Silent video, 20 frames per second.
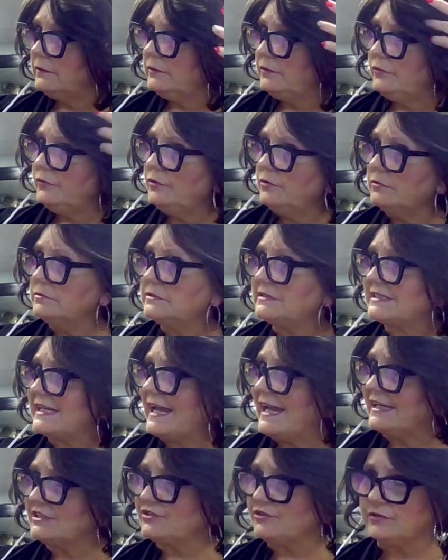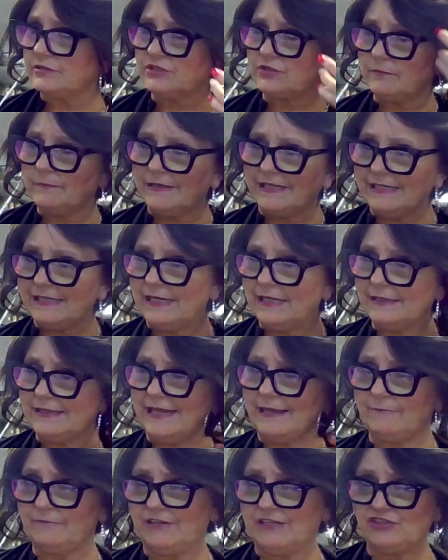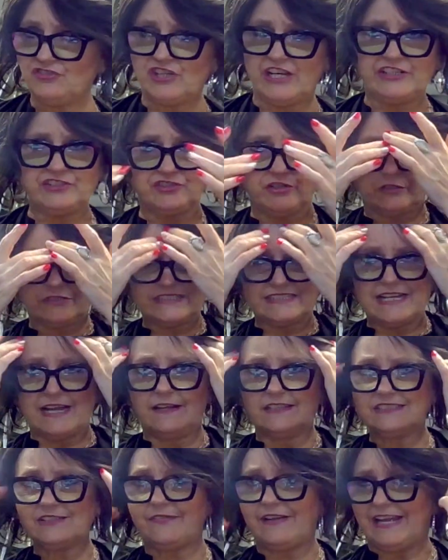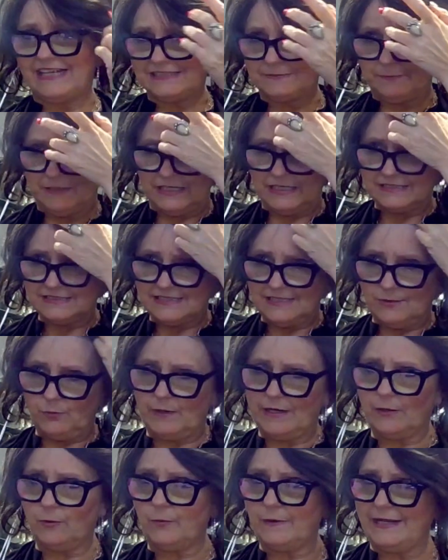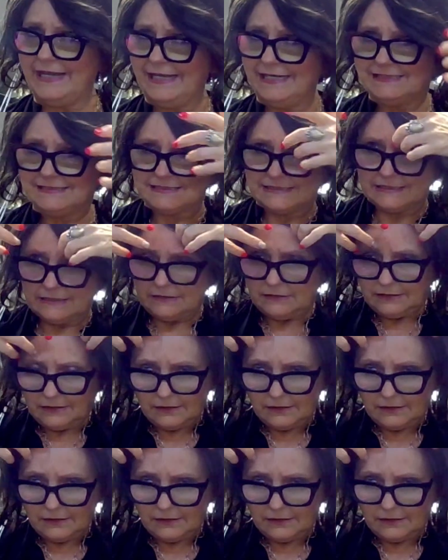Newscasters, so many of them, they change their styles fast because they wear wigs.